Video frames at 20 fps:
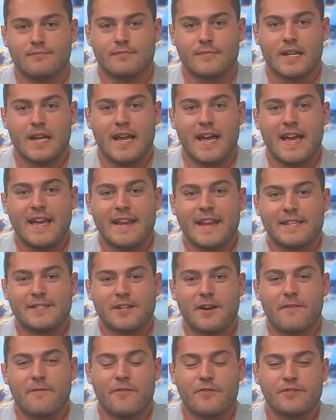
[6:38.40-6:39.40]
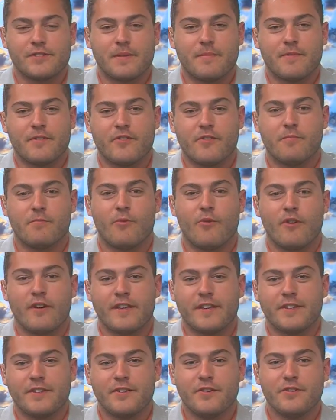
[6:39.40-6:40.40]
And that's all for some of your
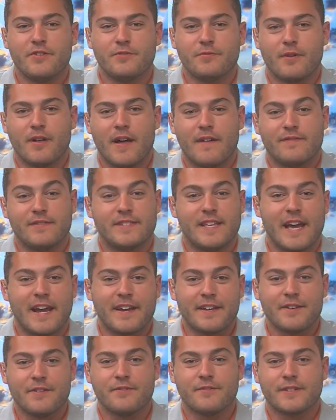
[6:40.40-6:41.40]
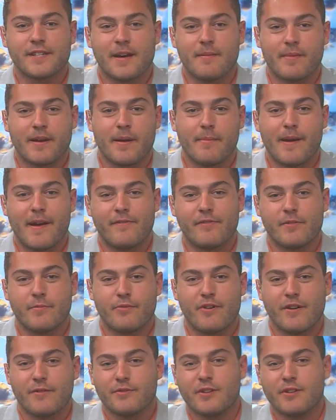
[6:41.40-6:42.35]
morning news. We'll have tech news coming up after the break.